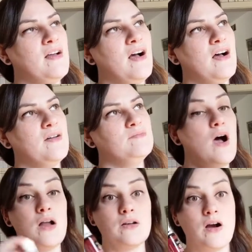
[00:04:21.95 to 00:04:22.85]

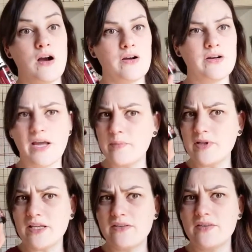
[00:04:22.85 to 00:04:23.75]
On Guard, I
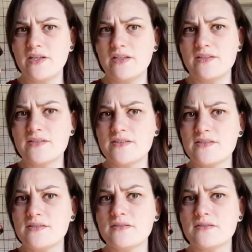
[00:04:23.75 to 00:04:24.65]
believe,
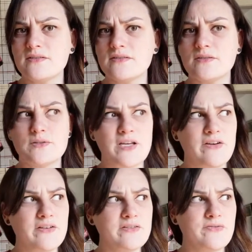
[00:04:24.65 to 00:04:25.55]
is
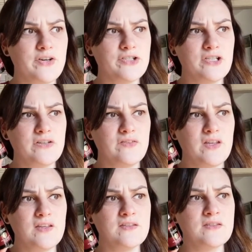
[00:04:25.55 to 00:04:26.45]
doTERRA's version of
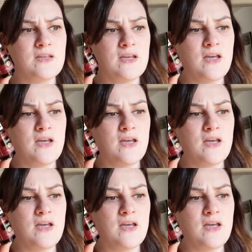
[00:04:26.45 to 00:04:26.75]
this.